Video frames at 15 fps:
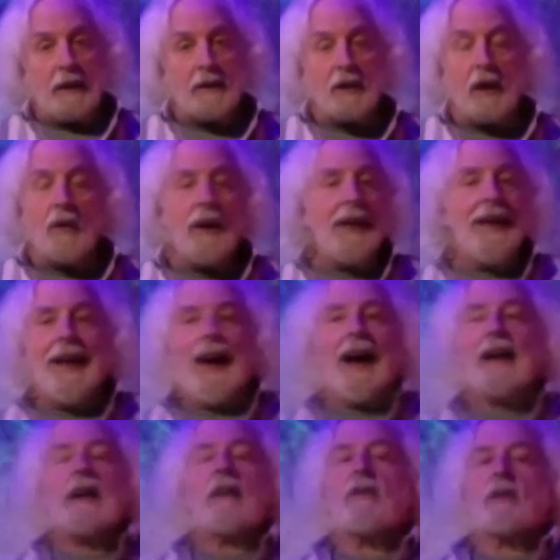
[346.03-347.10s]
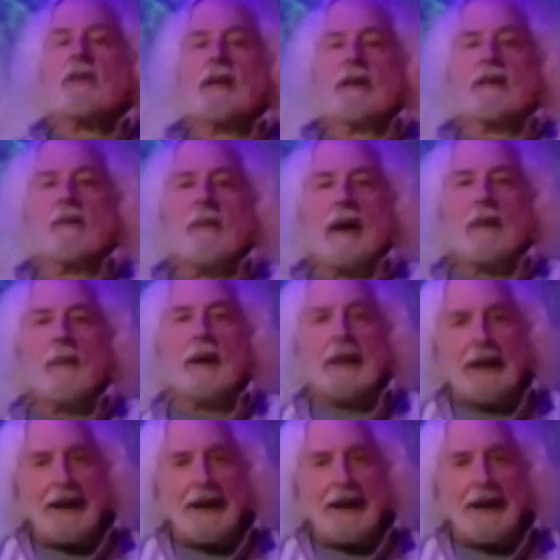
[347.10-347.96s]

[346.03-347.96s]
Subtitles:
So I never did it to make money.